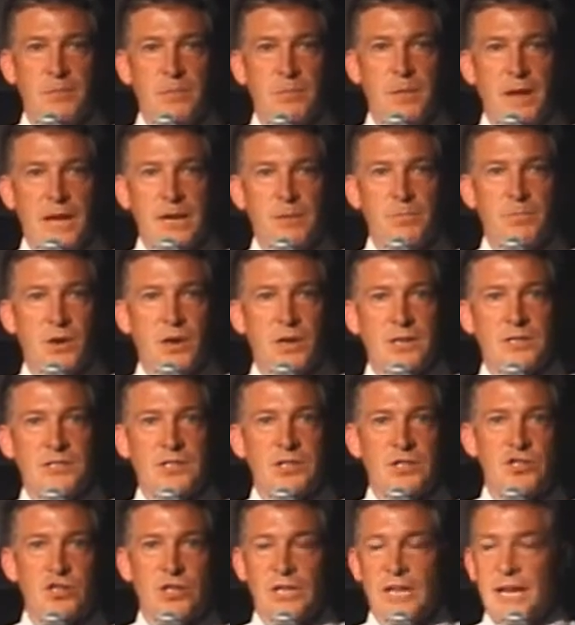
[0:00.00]
Bank
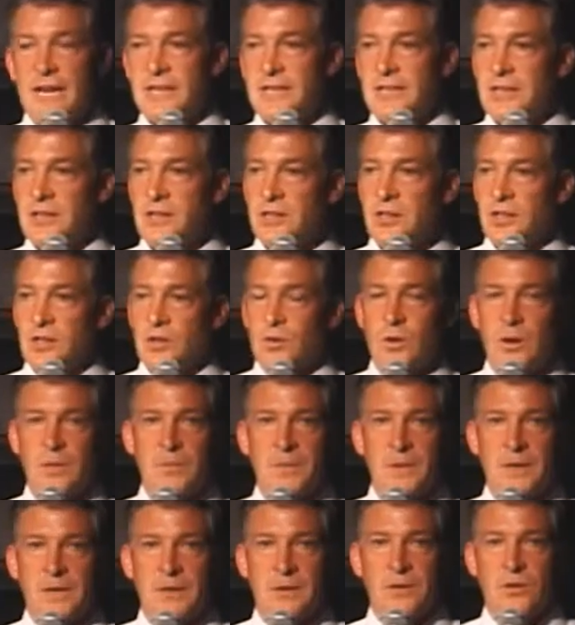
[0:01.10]
Boston, Gillette Digital
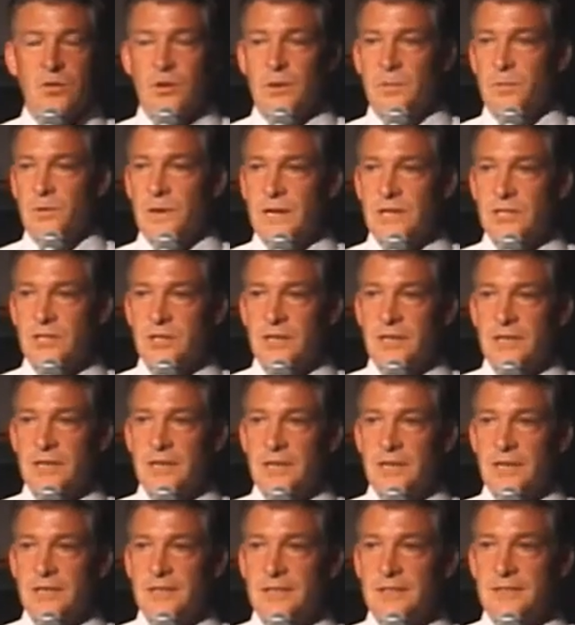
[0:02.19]
Equipment Corporation
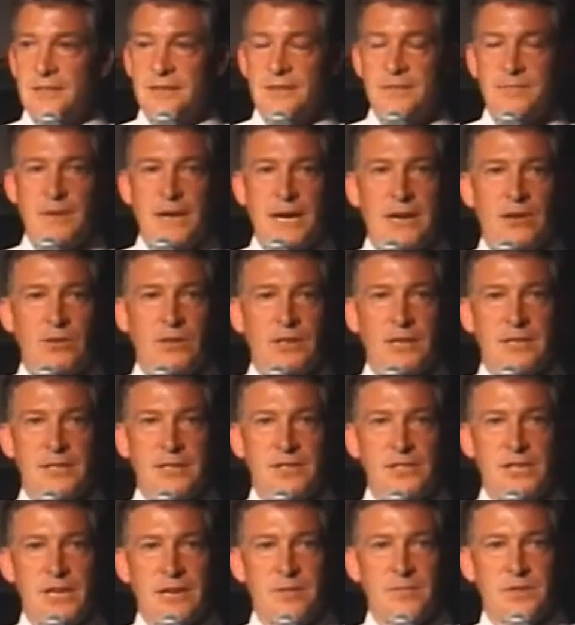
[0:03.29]
did as Powell and the
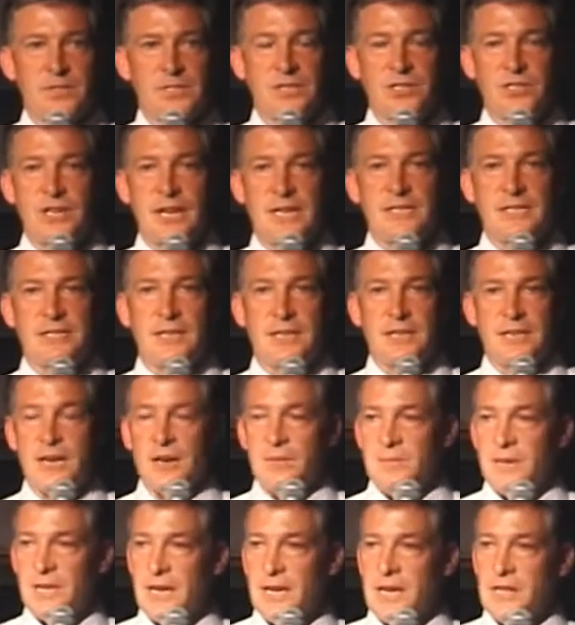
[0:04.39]
chamber suggested,
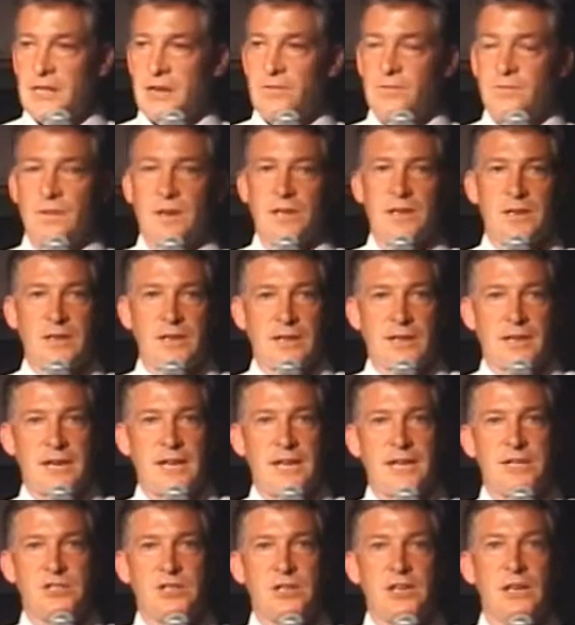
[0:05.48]
come together, fund
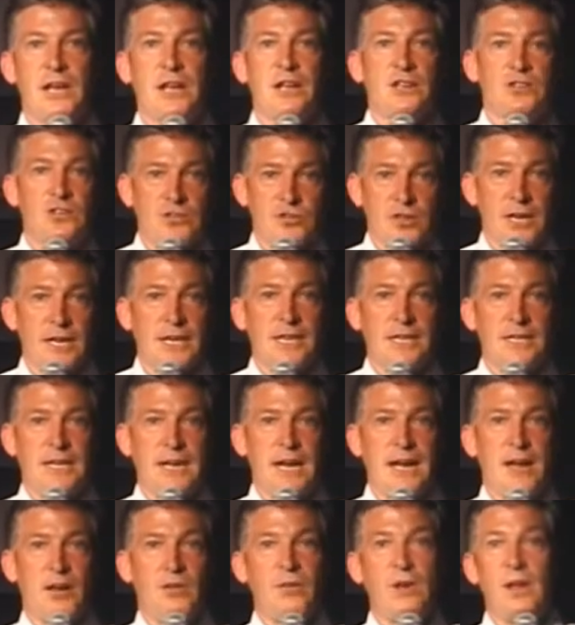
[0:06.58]
litigation, struck it
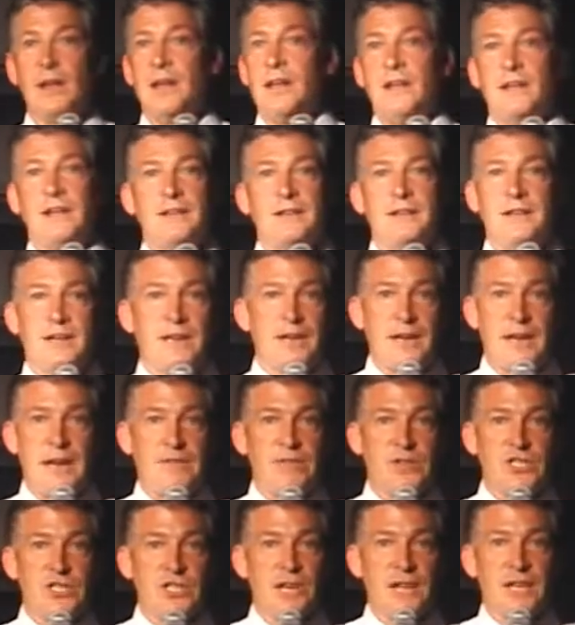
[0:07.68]
down. Didn't
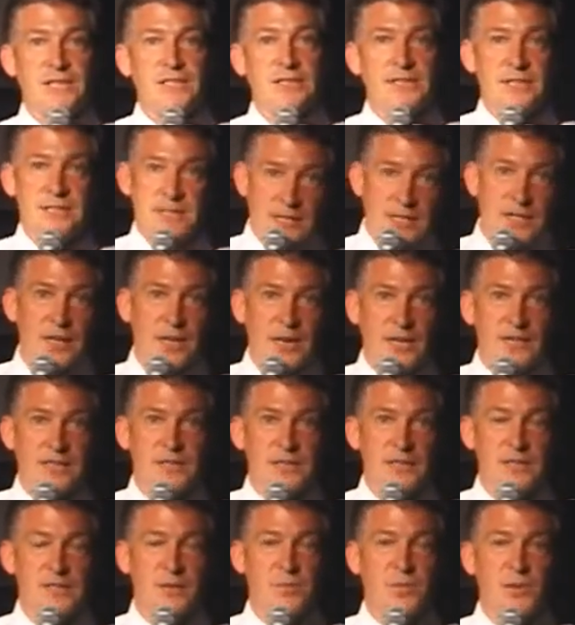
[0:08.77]
have a chance until it got to
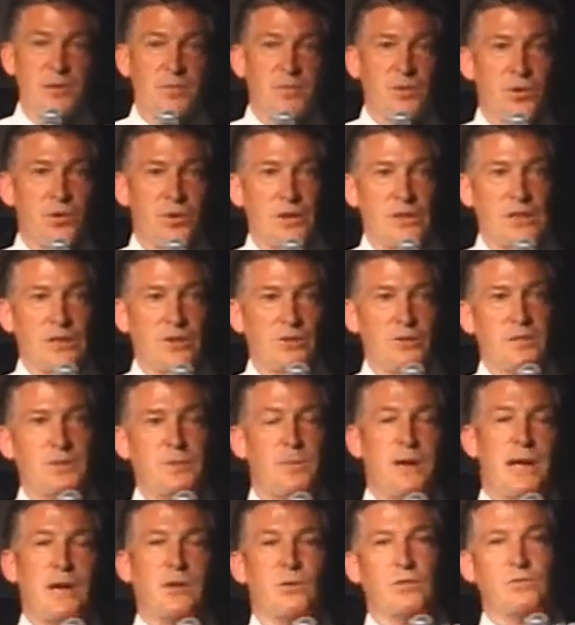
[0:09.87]
the Supreme Court. Lewis
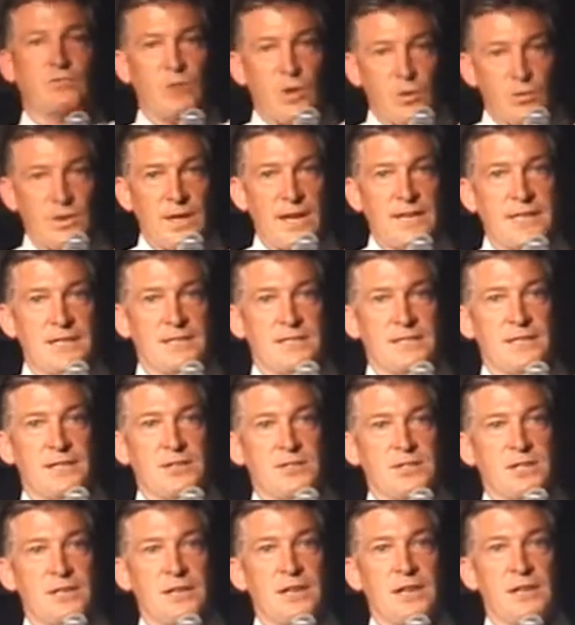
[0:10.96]
Powell wrote that
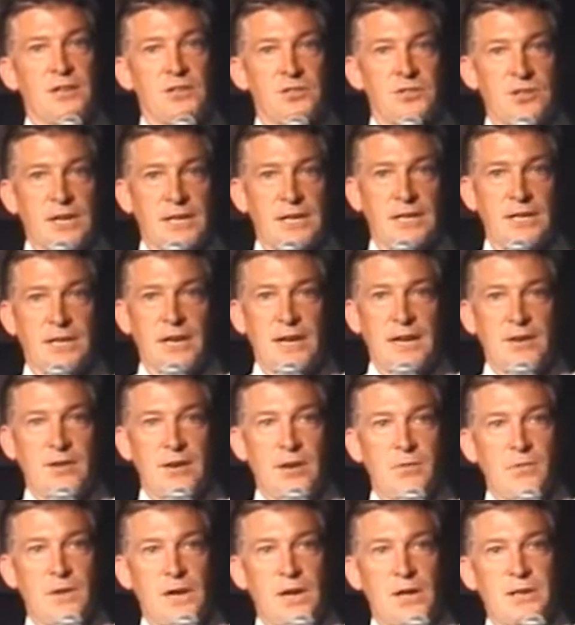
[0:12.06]
decision, struck it down.
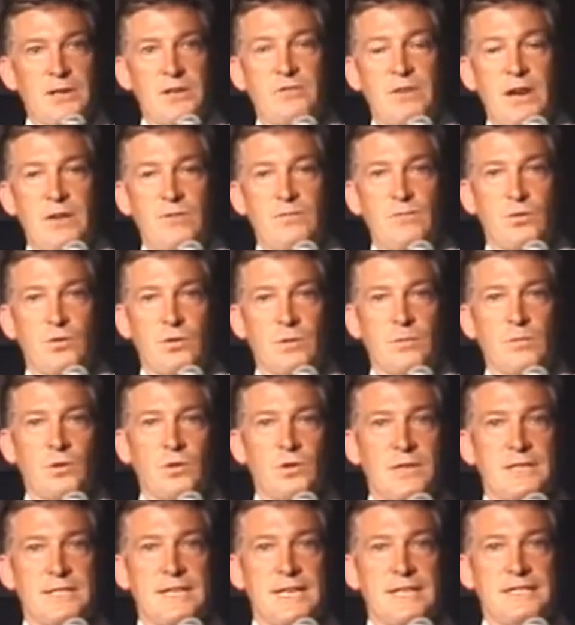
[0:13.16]
He went on to write 4
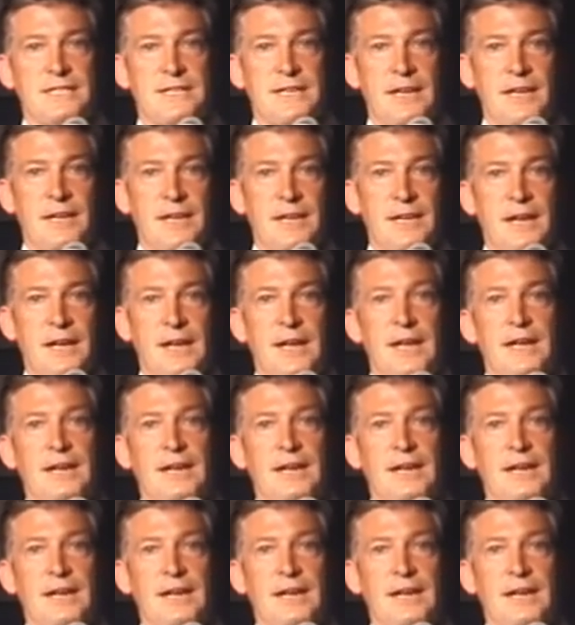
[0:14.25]
more, as I said,